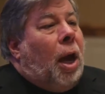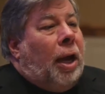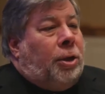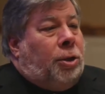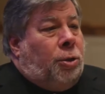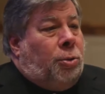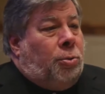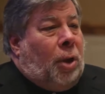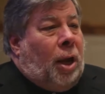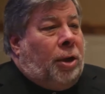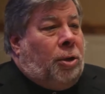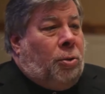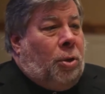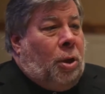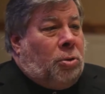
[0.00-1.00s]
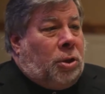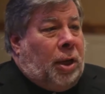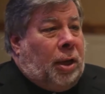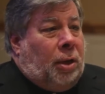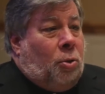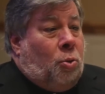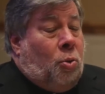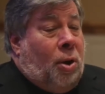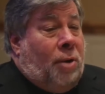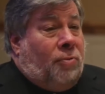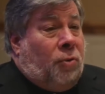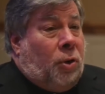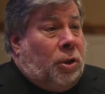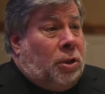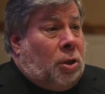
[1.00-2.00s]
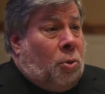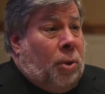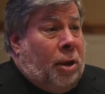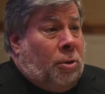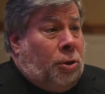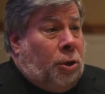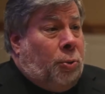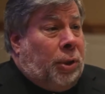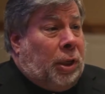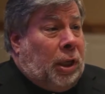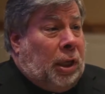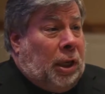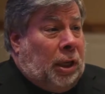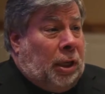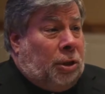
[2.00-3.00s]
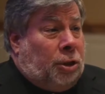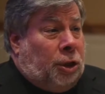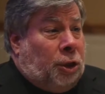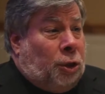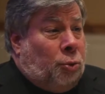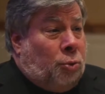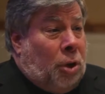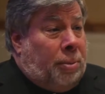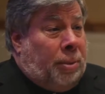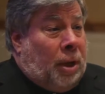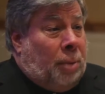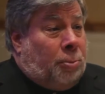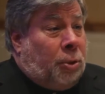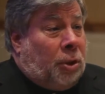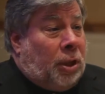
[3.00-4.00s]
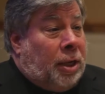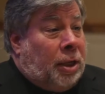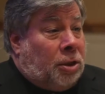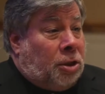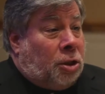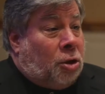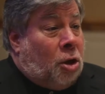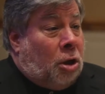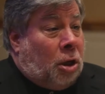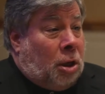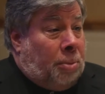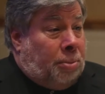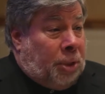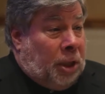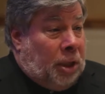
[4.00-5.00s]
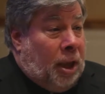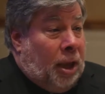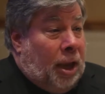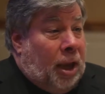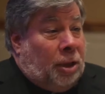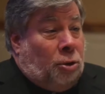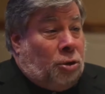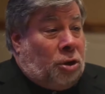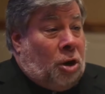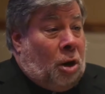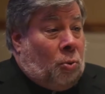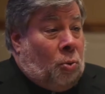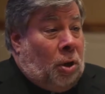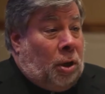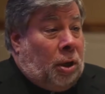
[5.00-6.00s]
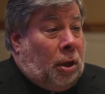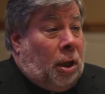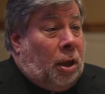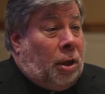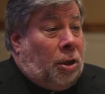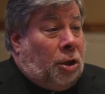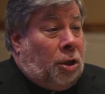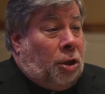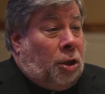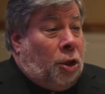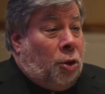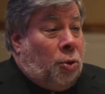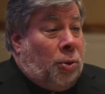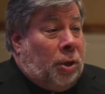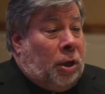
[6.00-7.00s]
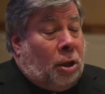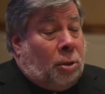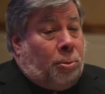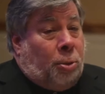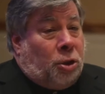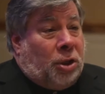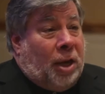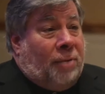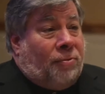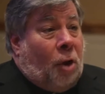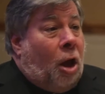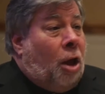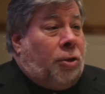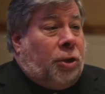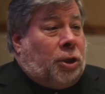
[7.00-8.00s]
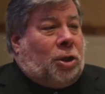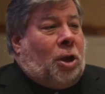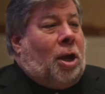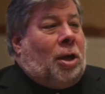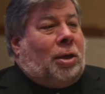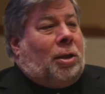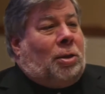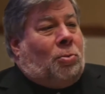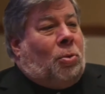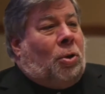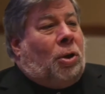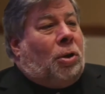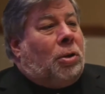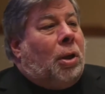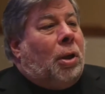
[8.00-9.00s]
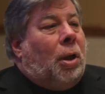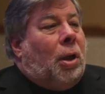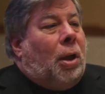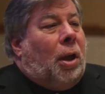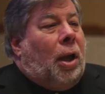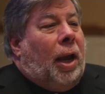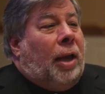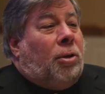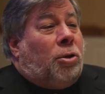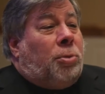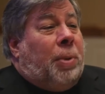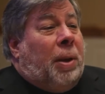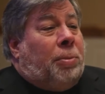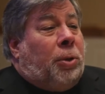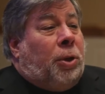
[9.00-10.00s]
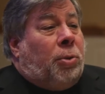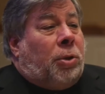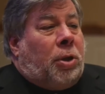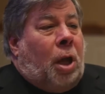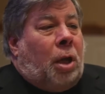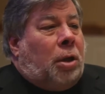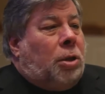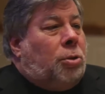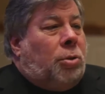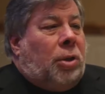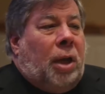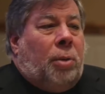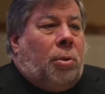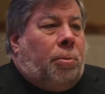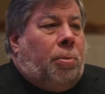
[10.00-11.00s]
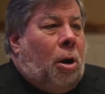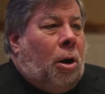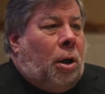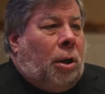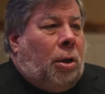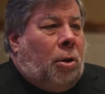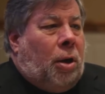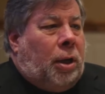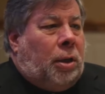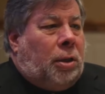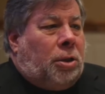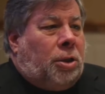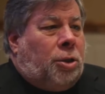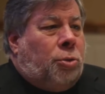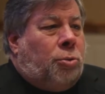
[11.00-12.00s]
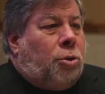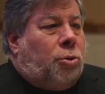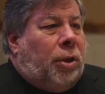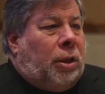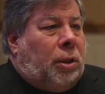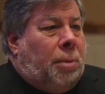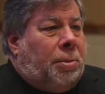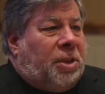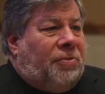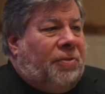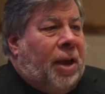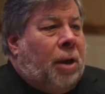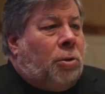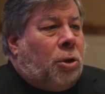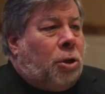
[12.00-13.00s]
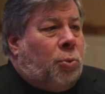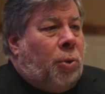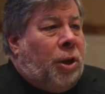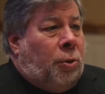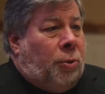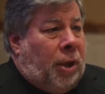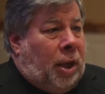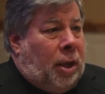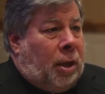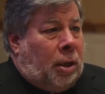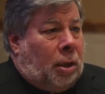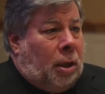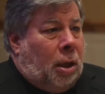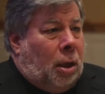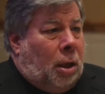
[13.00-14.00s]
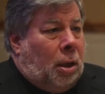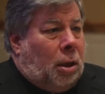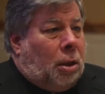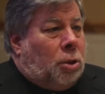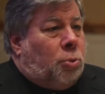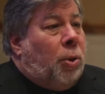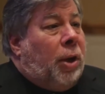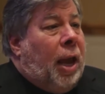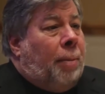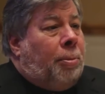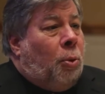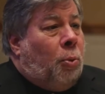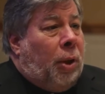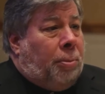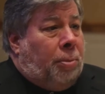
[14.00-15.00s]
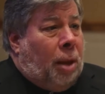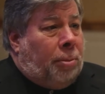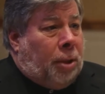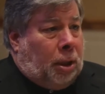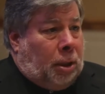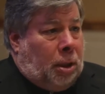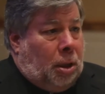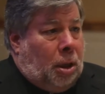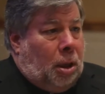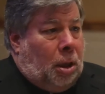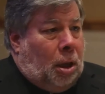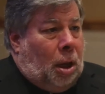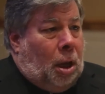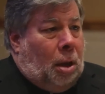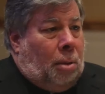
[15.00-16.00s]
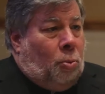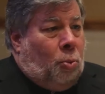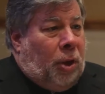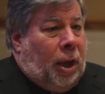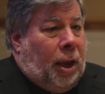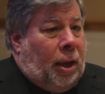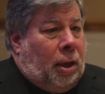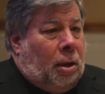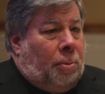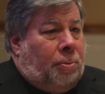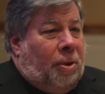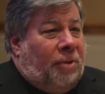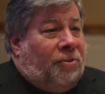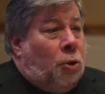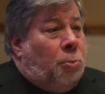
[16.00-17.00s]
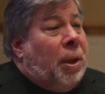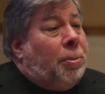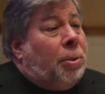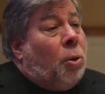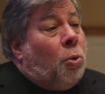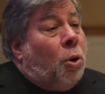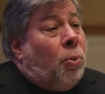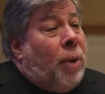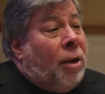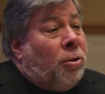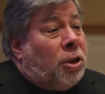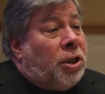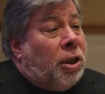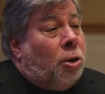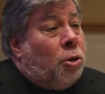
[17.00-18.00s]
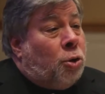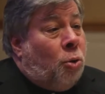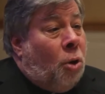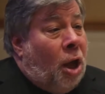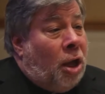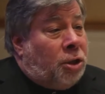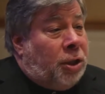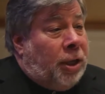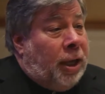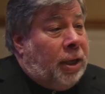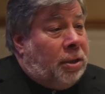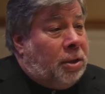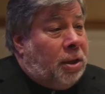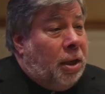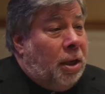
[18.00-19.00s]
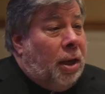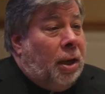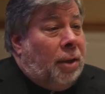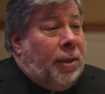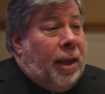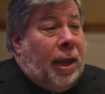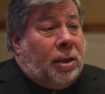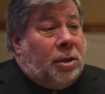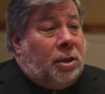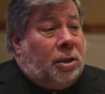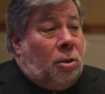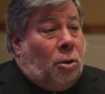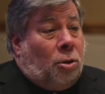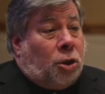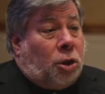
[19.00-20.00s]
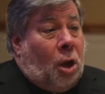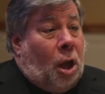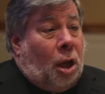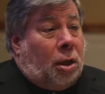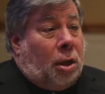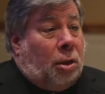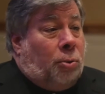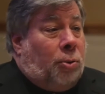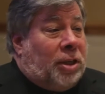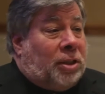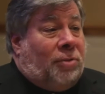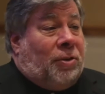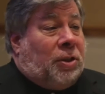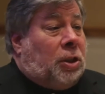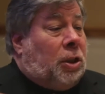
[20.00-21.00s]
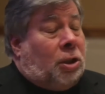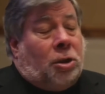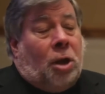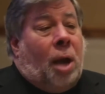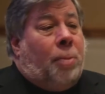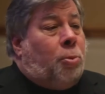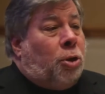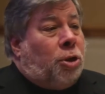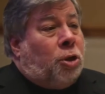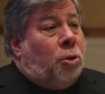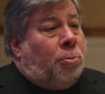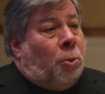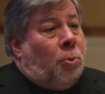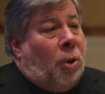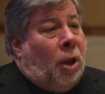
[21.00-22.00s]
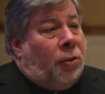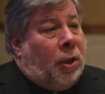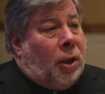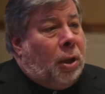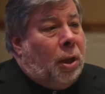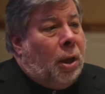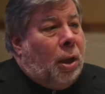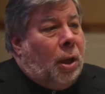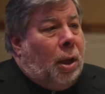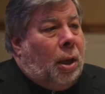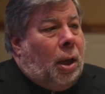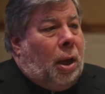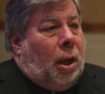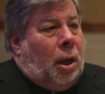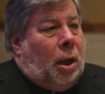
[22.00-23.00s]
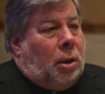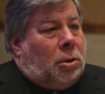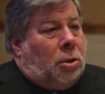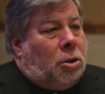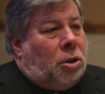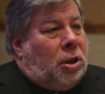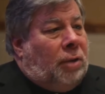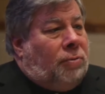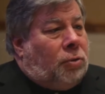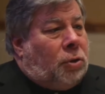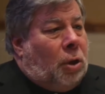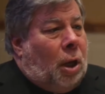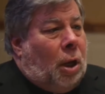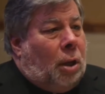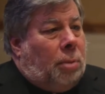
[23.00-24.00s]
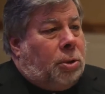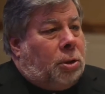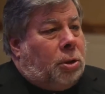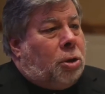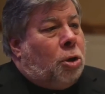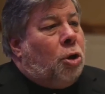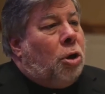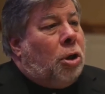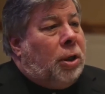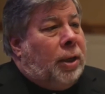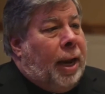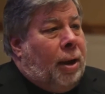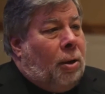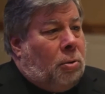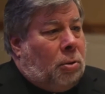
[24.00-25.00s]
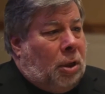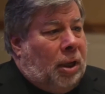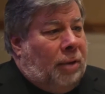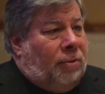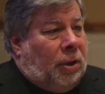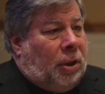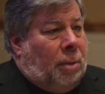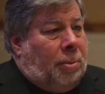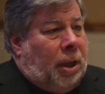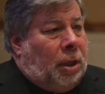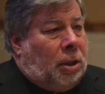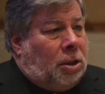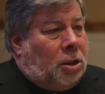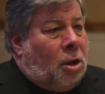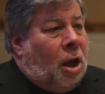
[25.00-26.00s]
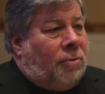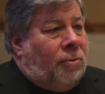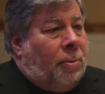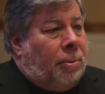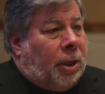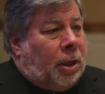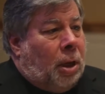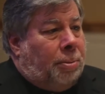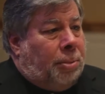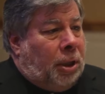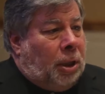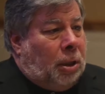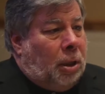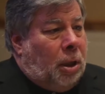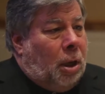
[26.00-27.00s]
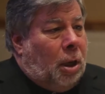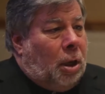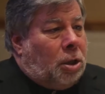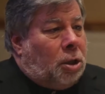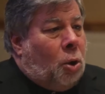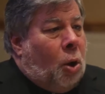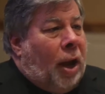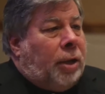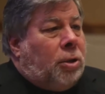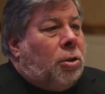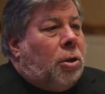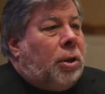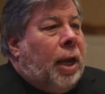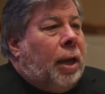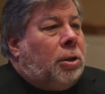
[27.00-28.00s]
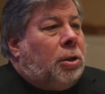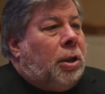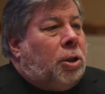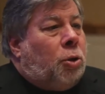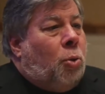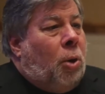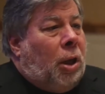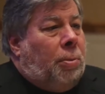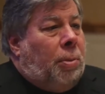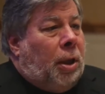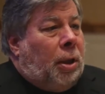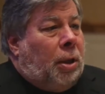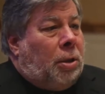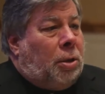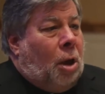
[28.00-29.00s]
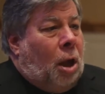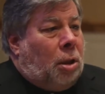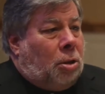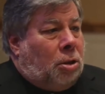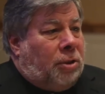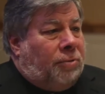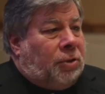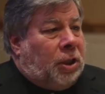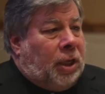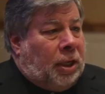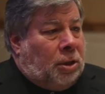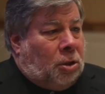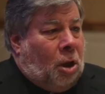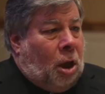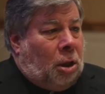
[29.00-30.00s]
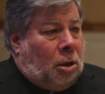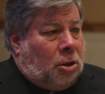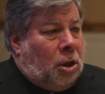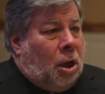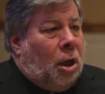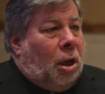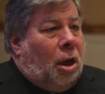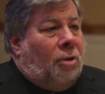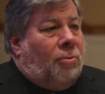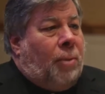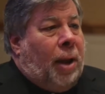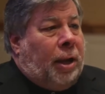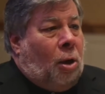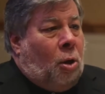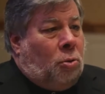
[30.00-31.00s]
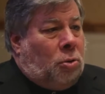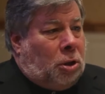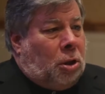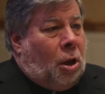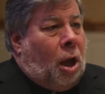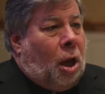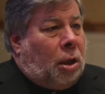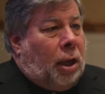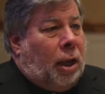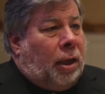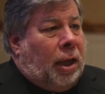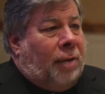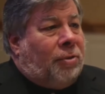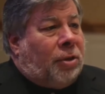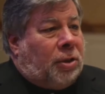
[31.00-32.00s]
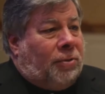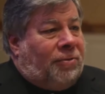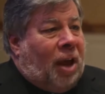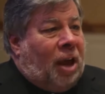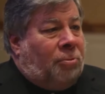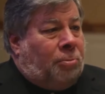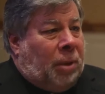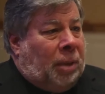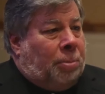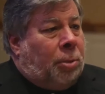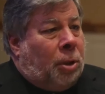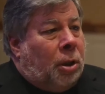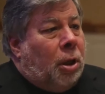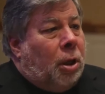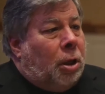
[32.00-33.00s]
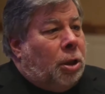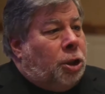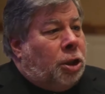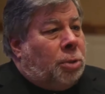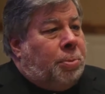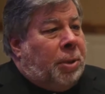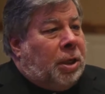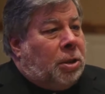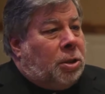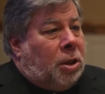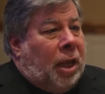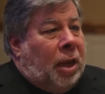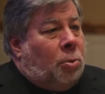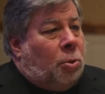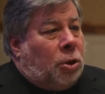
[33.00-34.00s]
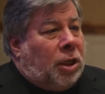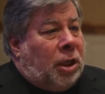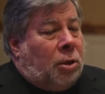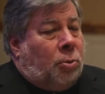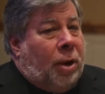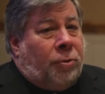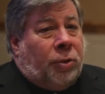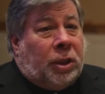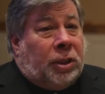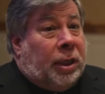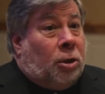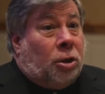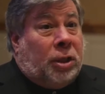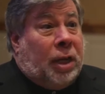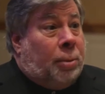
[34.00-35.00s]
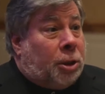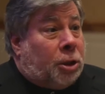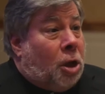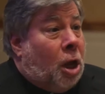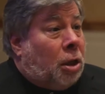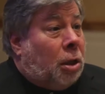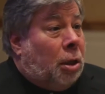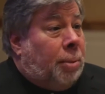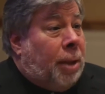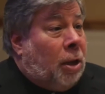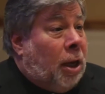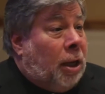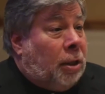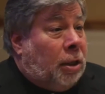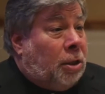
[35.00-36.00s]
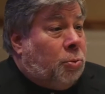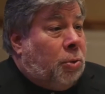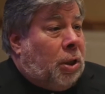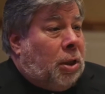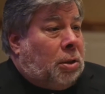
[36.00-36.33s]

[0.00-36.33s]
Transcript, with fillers: I do I do though say whoever is around you and key to you coming up with the ideas to start a company and you start one and, and you and another person have all the stock in the world and those people you were talking to they were part of your ideas too treat them as founders when you can because when Apple went public um, we had a, a few people were around us in those garage days they had zero stock and the rest of us at the top were super wealthy yeah. and so Steve Jobs turned down giving them any stock from the company so I took actually $20 million of today's dollars of my own stock and gave it to five people just because they were sitting around the dinner table talking about ideas with